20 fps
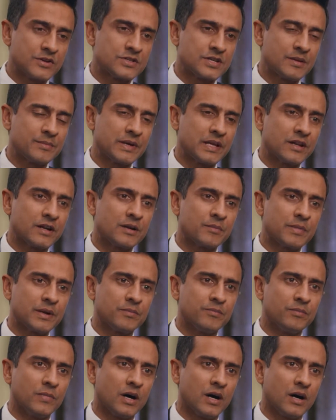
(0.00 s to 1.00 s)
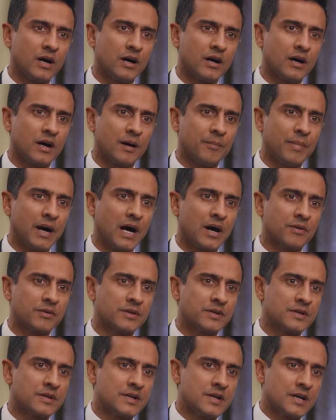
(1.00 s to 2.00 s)
you tell me a little bit uh,
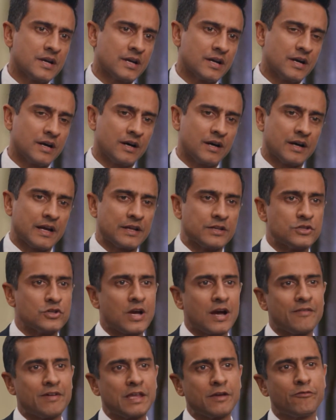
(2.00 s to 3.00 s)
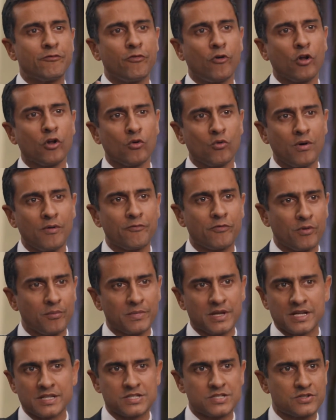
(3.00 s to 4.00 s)
about? Uh, do you have any follow-up from
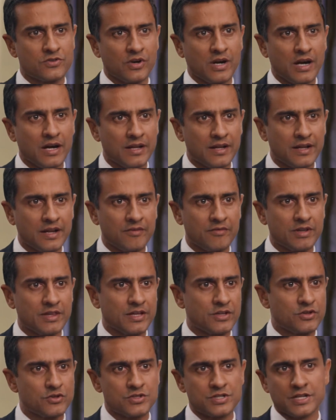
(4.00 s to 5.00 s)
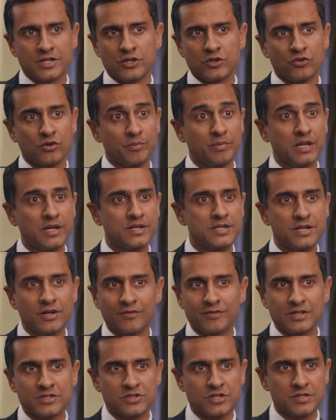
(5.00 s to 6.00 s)
that trial and everything? Do you see durability
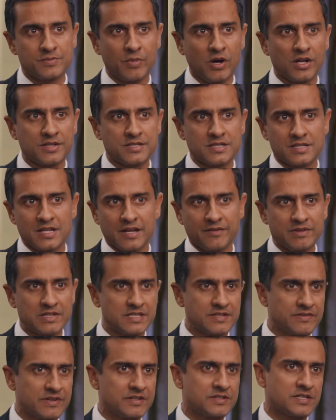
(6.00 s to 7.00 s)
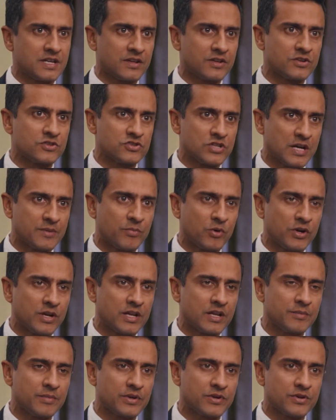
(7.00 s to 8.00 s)
of these responses like we see with other checkpoint
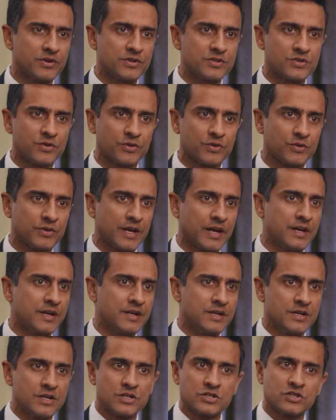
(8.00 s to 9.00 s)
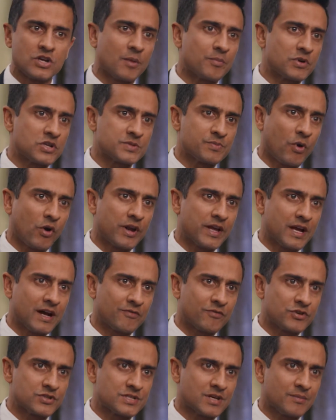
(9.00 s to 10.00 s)
inhibitors, or do they stop responding
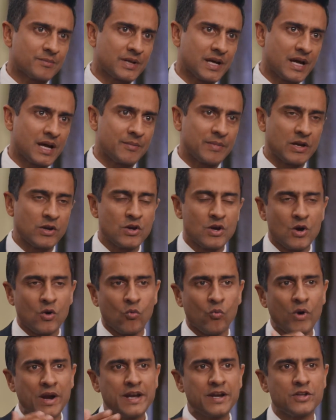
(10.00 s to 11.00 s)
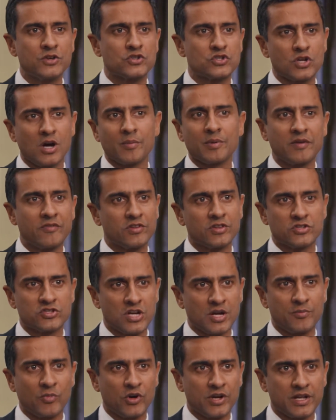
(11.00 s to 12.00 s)
after some time? And when did you stop giving the
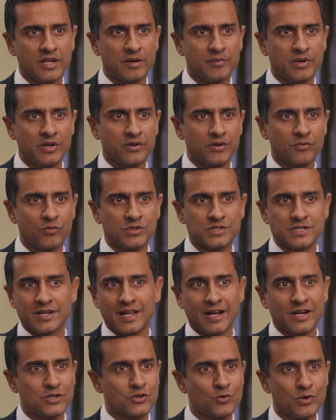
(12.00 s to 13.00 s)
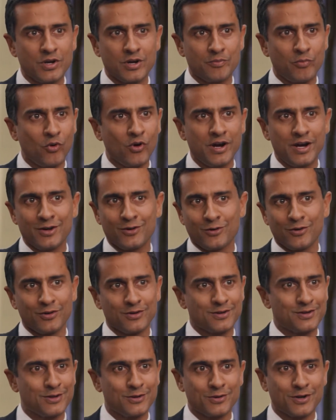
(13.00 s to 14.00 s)
checkpoint inhibitor? Was it like a two-year point, or
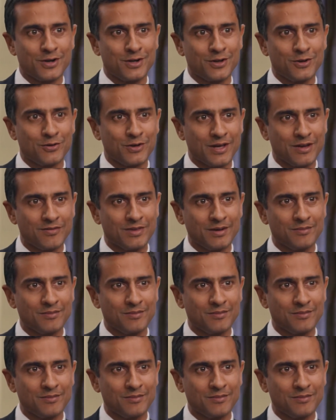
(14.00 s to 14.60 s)
do you continue right. to give